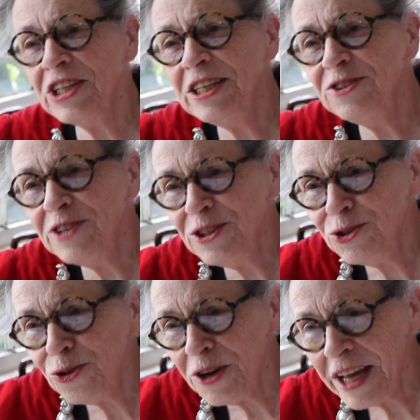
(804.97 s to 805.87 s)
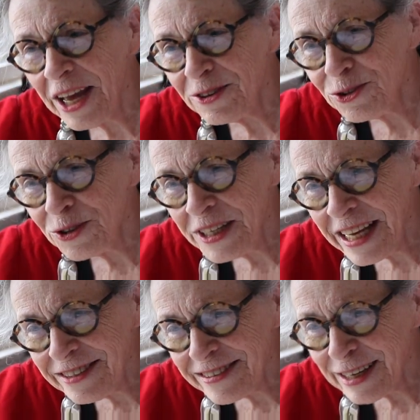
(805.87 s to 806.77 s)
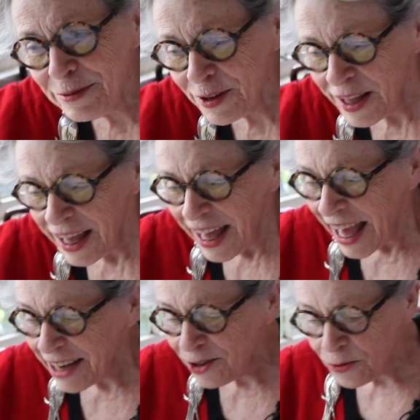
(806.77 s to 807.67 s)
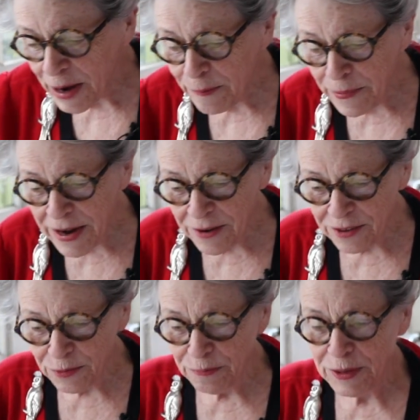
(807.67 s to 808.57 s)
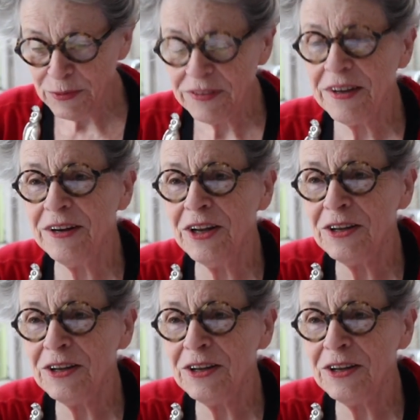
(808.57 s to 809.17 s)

change their toy out to the next table. And grandparents would be with their